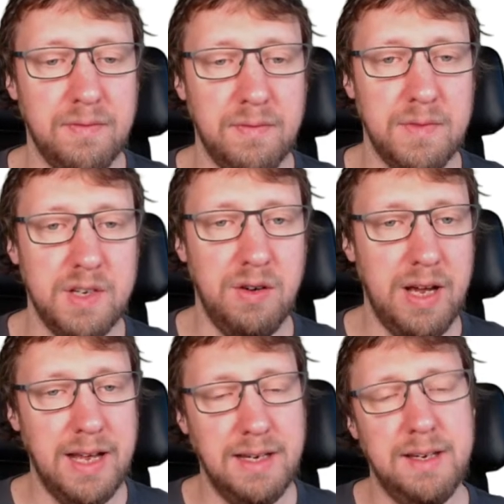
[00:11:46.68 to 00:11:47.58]
So,
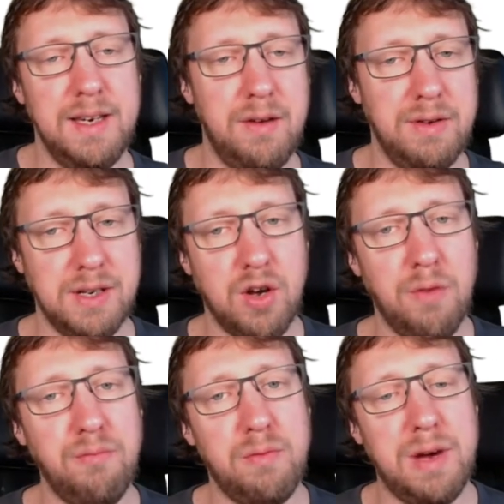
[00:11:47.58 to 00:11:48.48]
and there is a
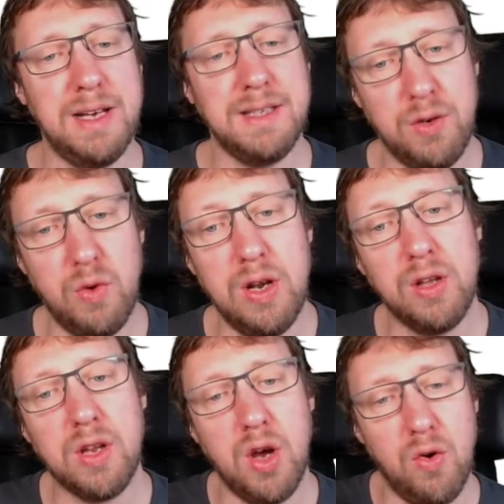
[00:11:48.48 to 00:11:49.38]
compromise. It will
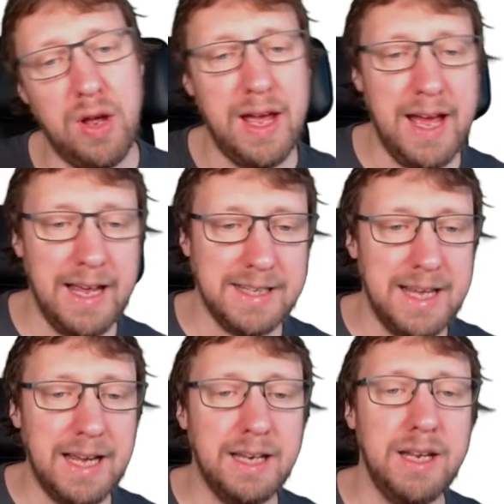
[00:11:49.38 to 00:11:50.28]
not go
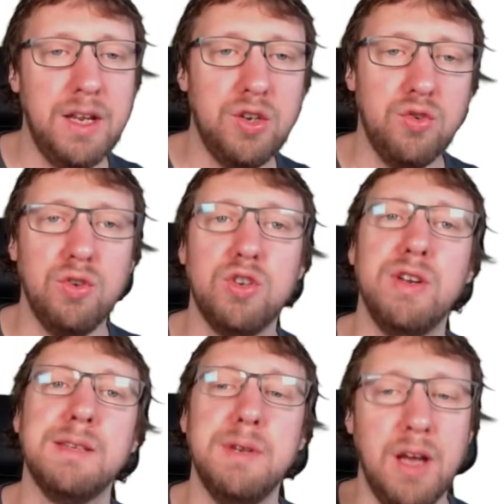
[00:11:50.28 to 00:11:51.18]
exactly to
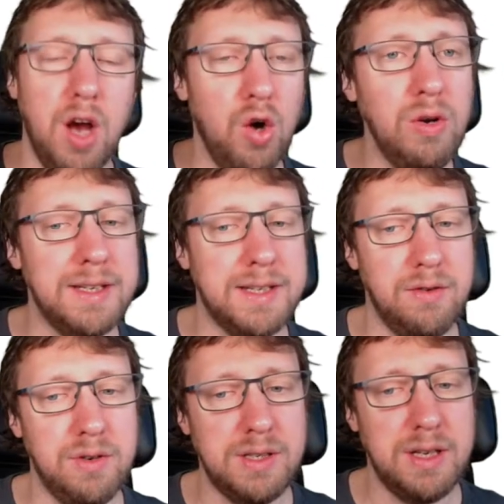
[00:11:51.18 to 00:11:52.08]
transmitting only
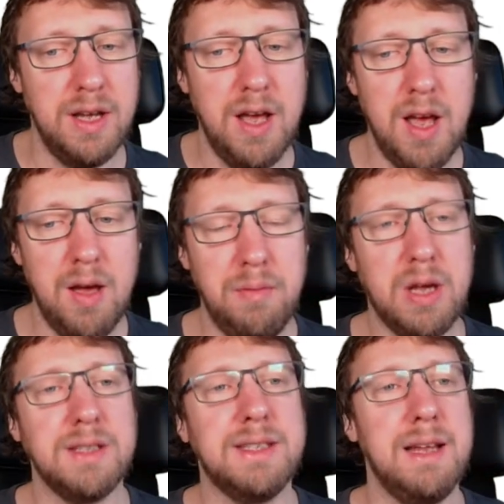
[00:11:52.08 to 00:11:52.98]
zeros,
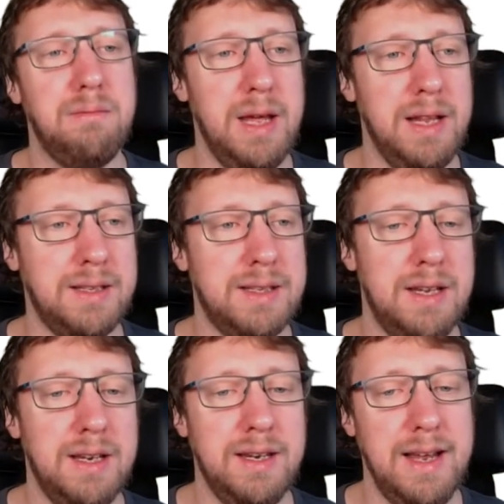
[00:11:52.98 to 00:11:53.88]
because that means
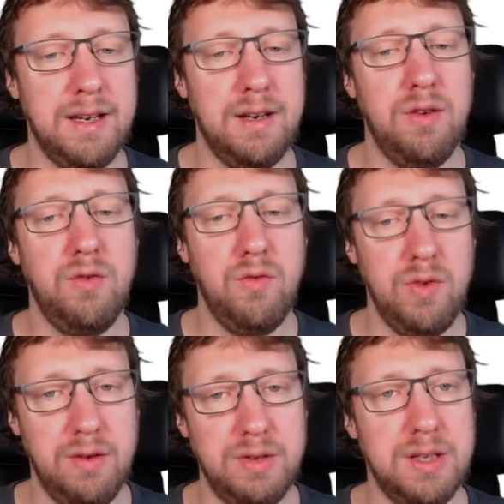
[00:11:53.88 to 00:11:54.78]
that
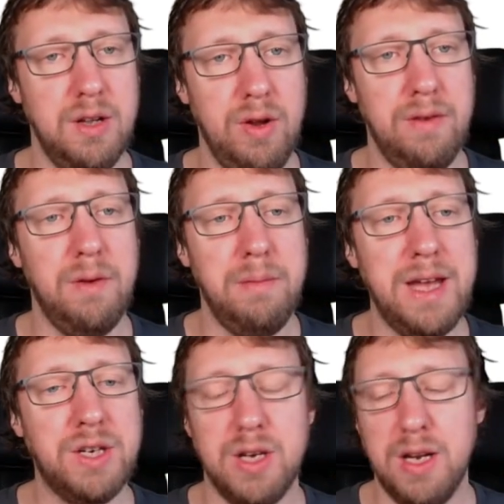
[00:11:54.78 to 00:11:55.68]
there is no
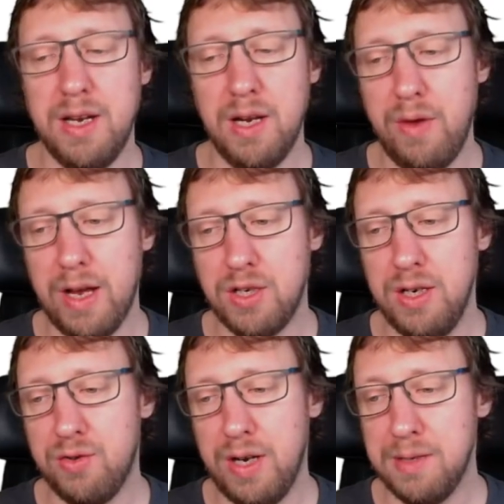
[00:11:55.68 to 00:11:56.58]
information that we actually
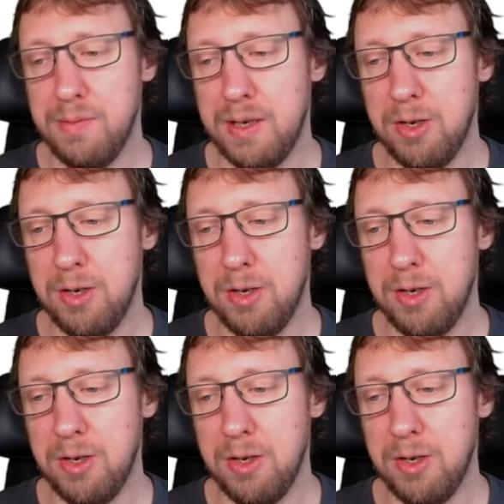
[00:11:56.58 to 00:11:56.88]
transmit.